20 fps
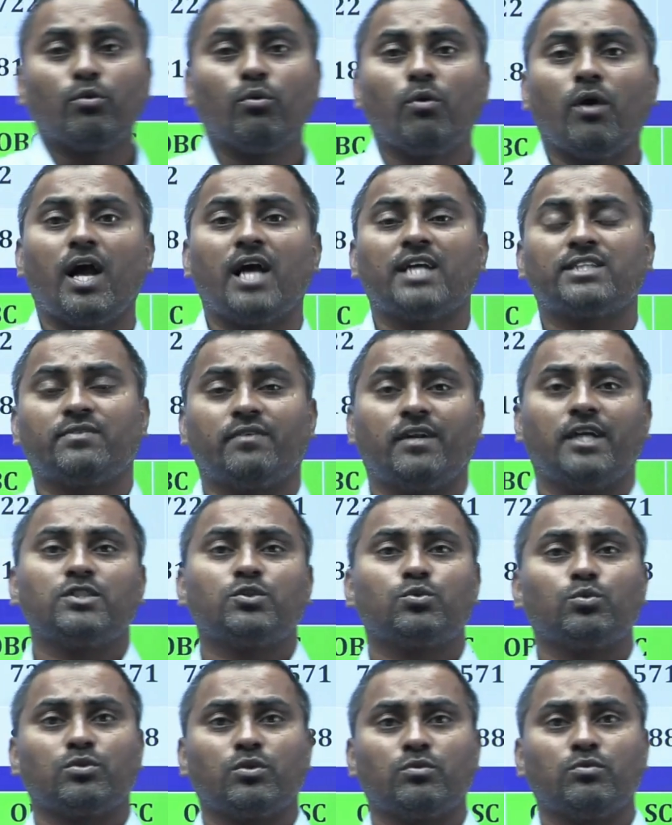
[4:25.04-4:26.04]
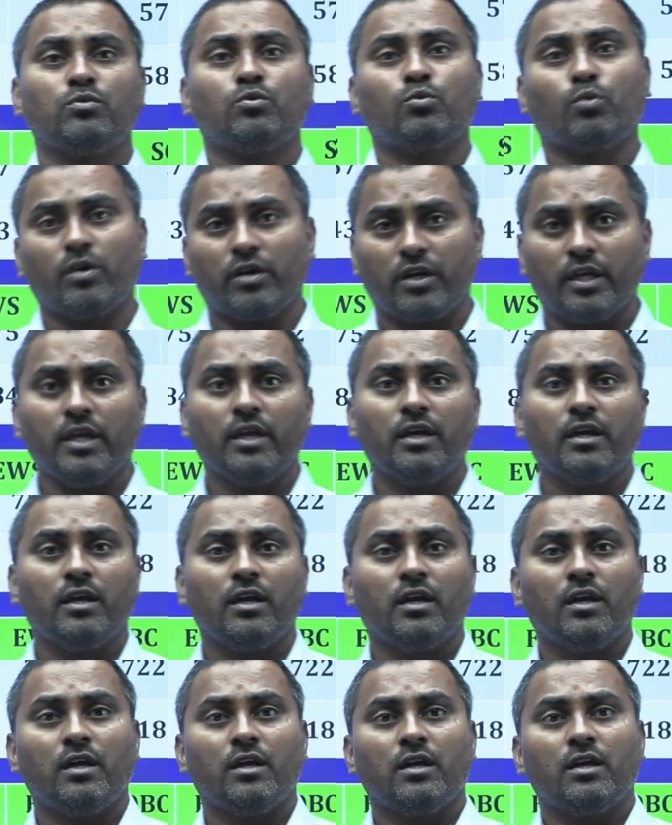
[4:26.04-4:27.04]
as well as
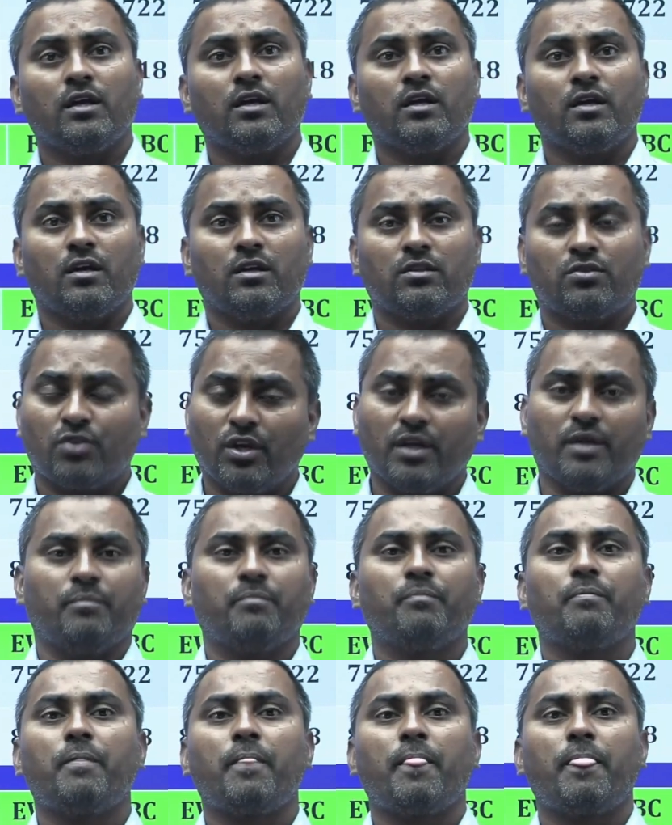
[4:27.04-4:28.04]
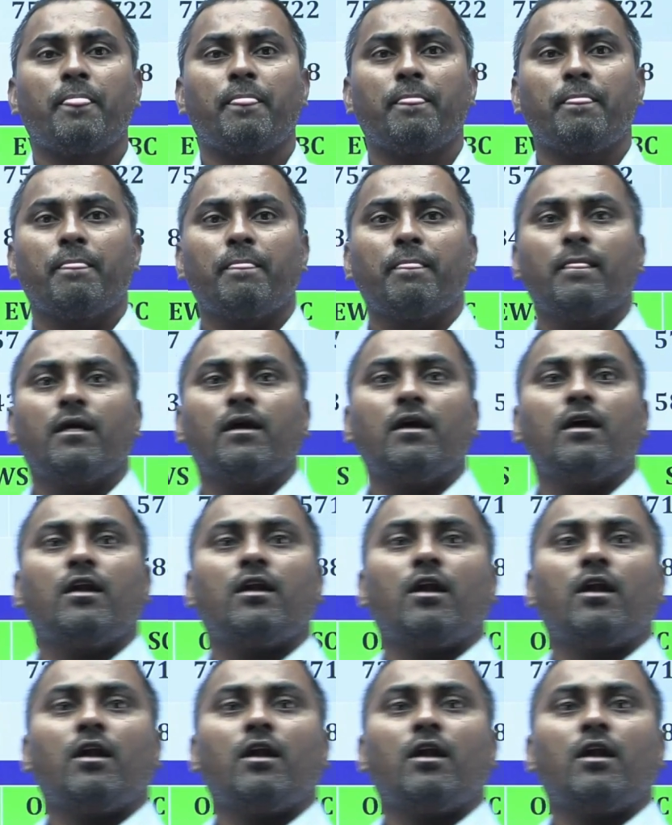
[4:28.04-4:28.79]
2023. Now